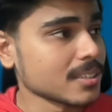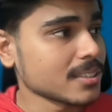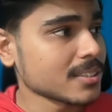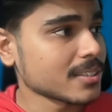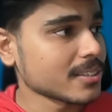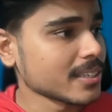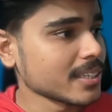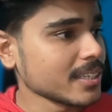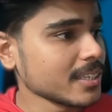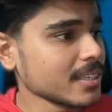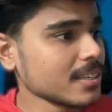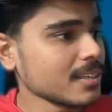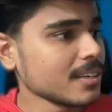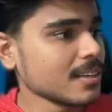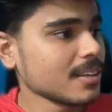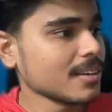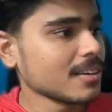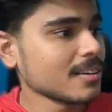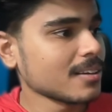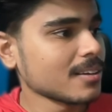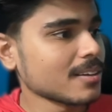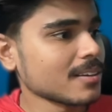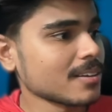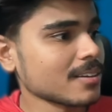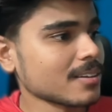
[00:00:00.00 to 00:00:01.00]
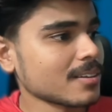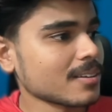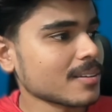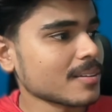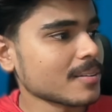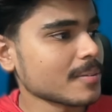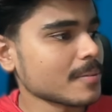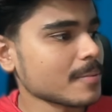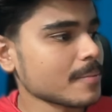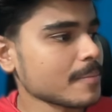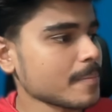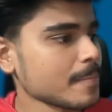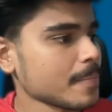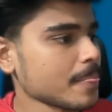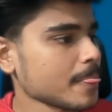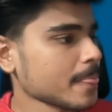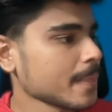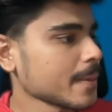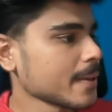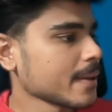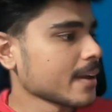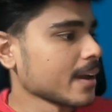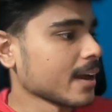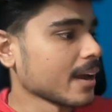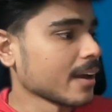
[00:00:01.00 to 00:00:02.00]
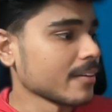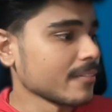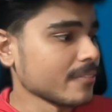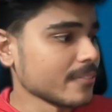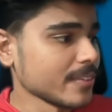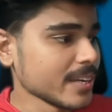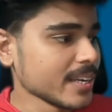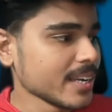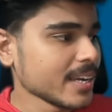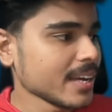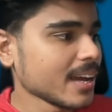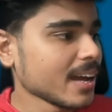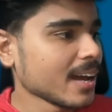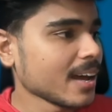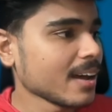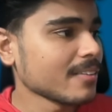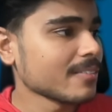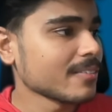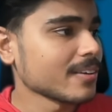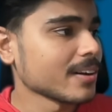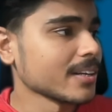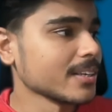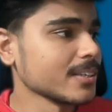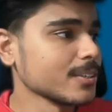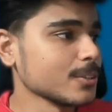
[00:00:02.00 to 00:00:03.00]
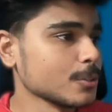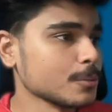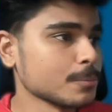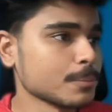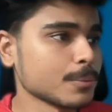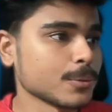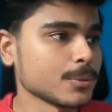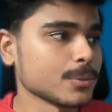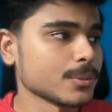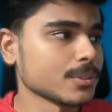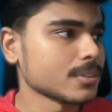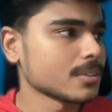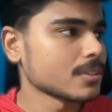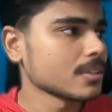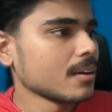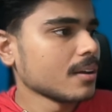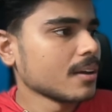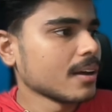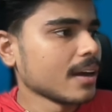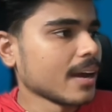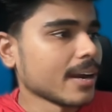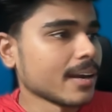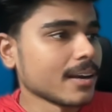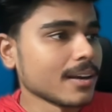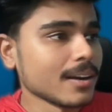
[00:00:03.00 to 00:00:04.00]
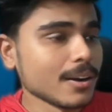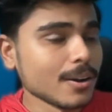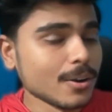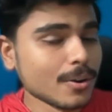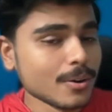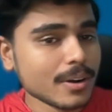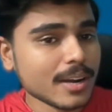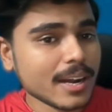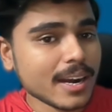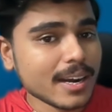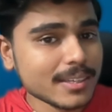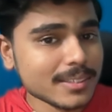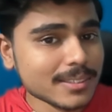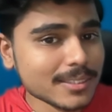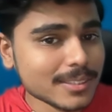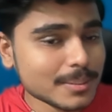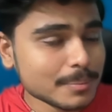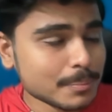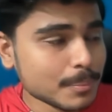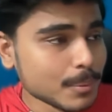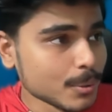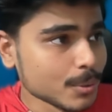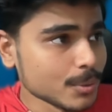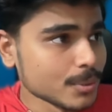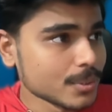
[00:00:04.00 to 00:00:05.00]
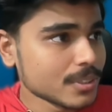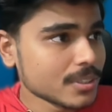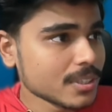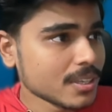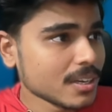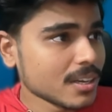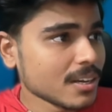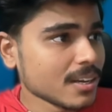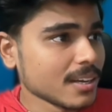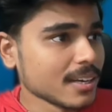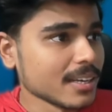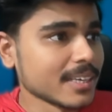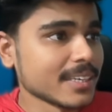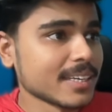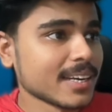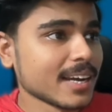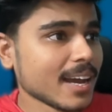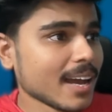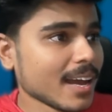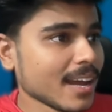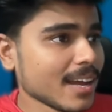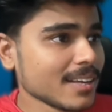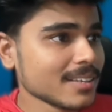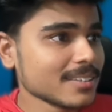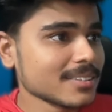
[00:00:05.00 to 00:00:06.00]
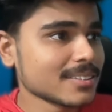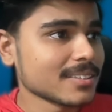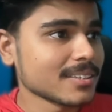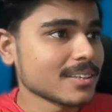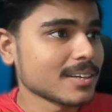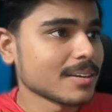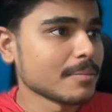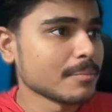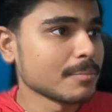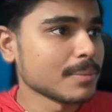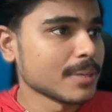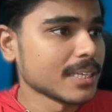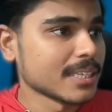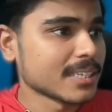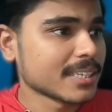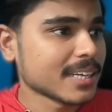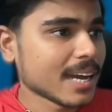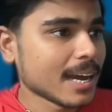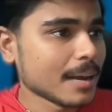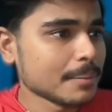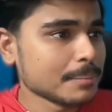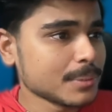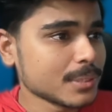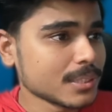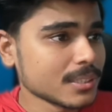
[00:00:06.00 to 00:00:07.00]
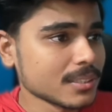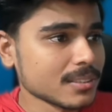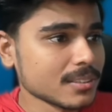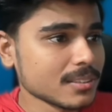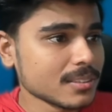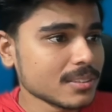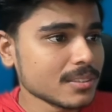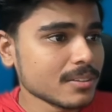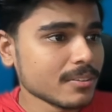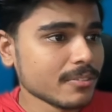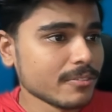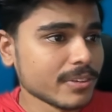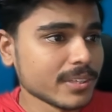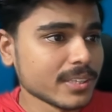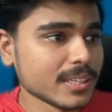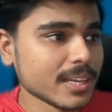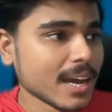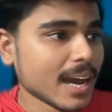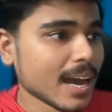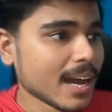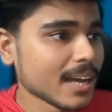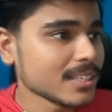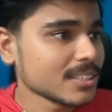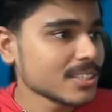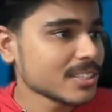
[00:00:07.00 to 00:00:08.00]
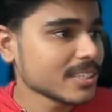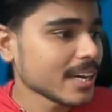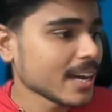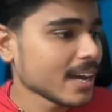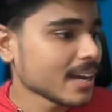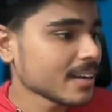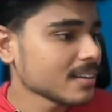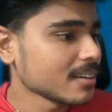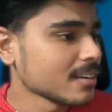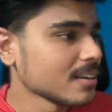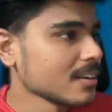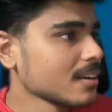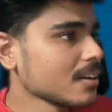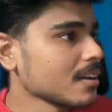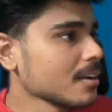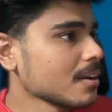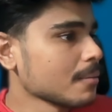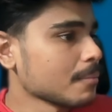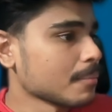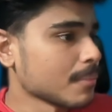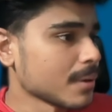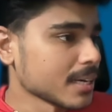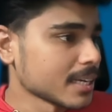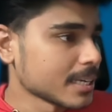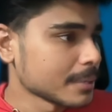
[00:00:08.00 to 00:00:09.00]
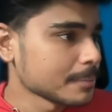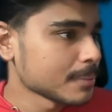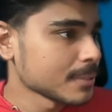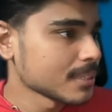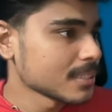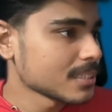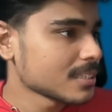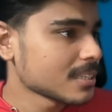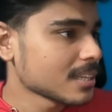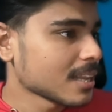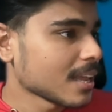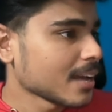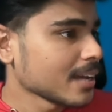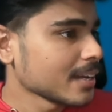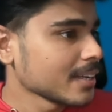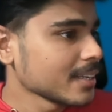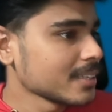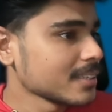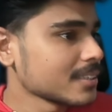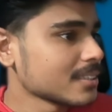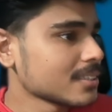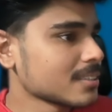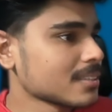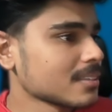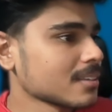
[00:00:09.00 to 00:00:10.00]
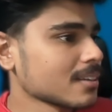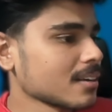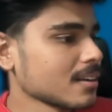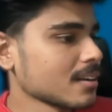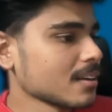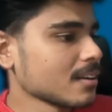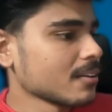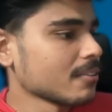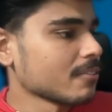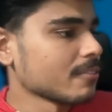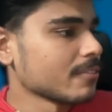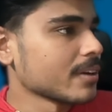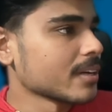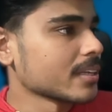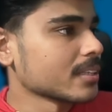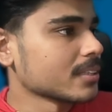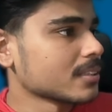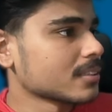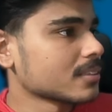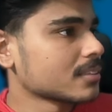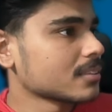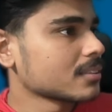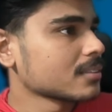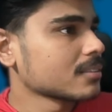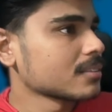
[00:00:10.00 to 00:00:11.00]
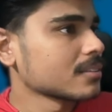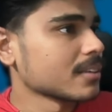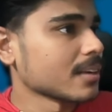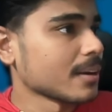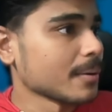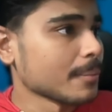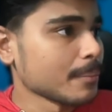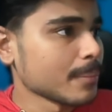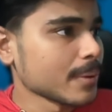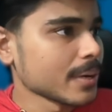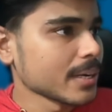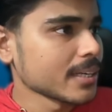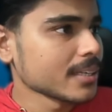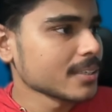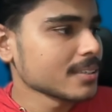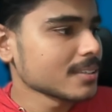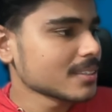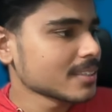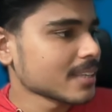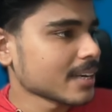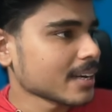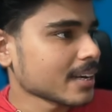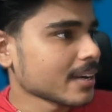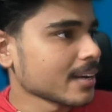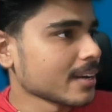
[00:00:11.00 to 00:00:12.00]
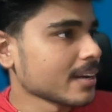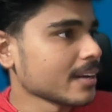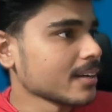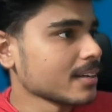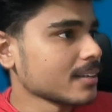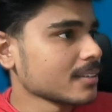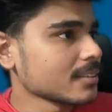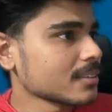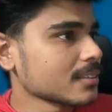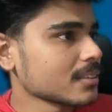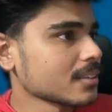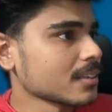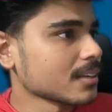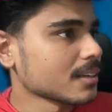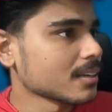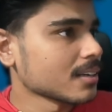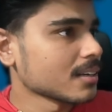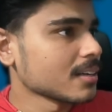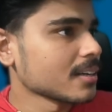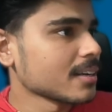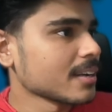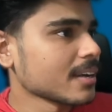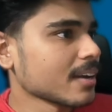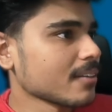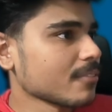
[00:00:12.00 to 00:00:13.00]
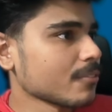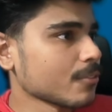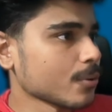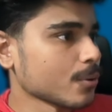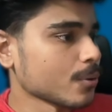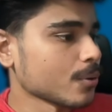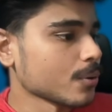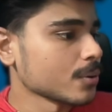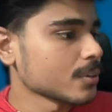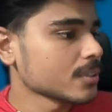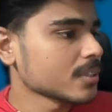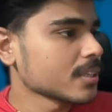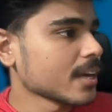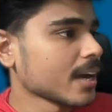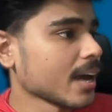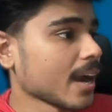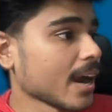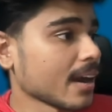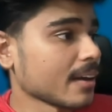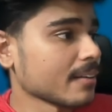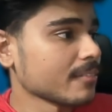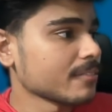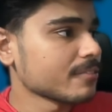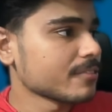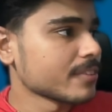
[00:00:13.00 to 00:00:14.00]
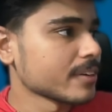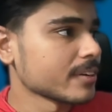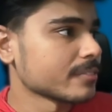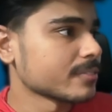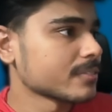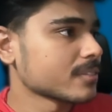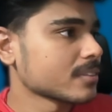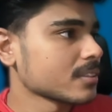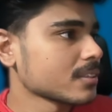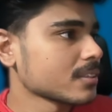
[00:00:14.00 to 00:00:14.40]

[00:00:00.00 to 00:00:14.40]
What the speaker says: screen and we have a new post. And look at this post. It has the complete captions with hashtag, multiple slides with numbering second, third, fourth, and fifth,